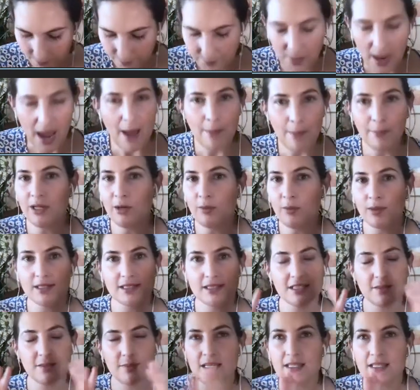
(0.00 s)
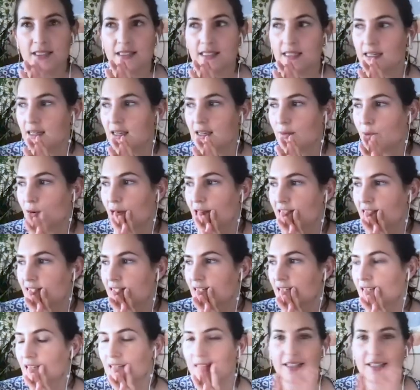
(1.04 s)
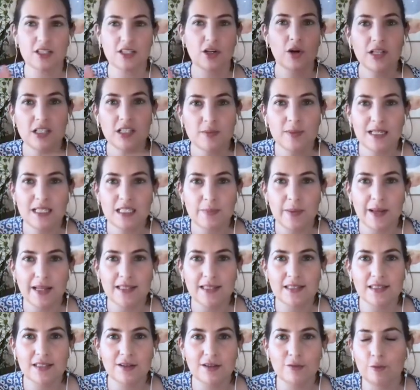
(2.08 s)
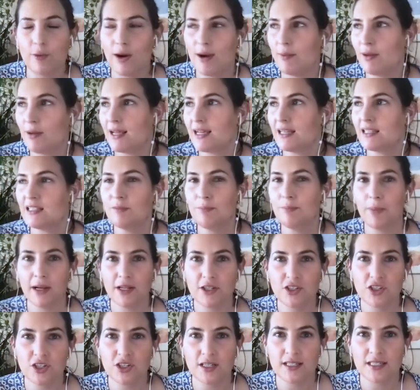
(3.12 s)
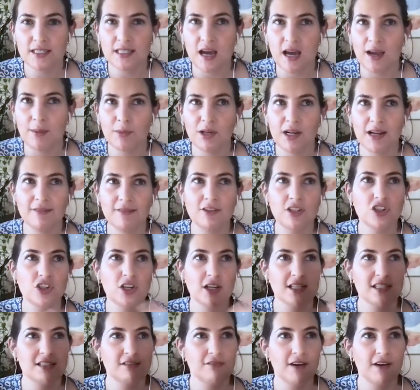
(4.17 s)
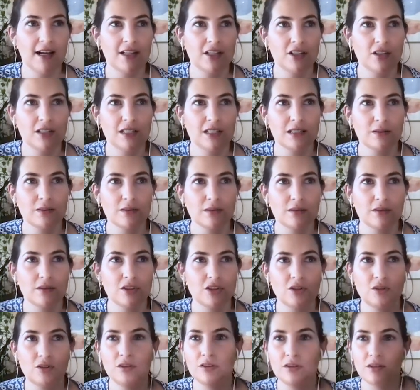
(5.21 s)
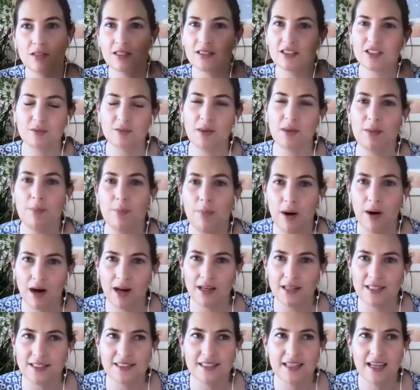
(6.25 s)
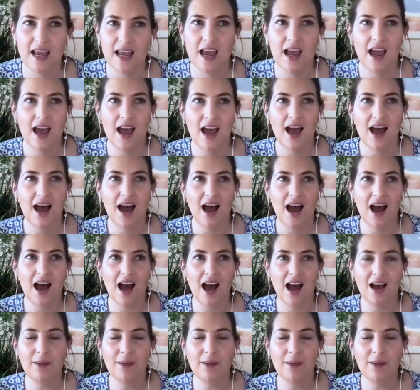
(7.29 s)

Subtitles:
Pamela wants to be a senior person. That's going to be expensive. Where will I get the budget? I'm going to have to justify this to my boss. I'm